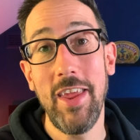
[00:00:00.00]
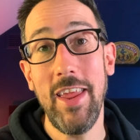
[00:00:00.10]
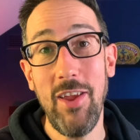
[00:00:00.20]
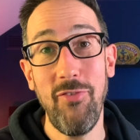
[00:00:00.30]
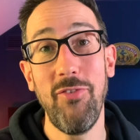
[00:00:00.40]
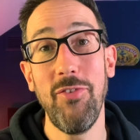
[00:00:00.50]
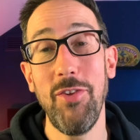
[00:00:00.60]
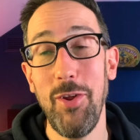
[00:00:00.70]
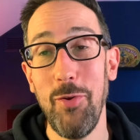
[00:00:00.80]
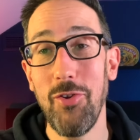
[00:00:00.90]
if
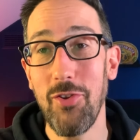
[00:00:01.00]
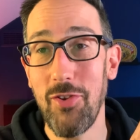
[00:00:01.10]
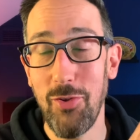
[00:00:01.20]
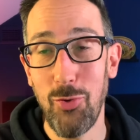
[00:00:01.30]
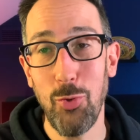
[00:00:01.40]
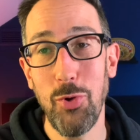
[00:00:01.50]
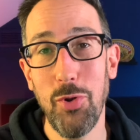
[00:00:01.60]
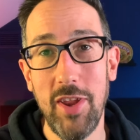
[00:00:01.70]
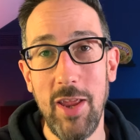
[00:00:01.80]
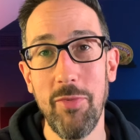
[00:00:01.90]
you just sort your
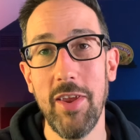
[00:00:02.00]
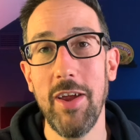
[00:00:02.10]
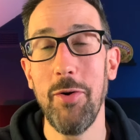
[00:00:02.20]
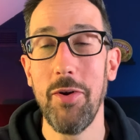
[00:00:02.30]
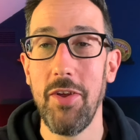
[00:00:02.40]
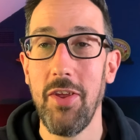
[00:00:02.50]
teams out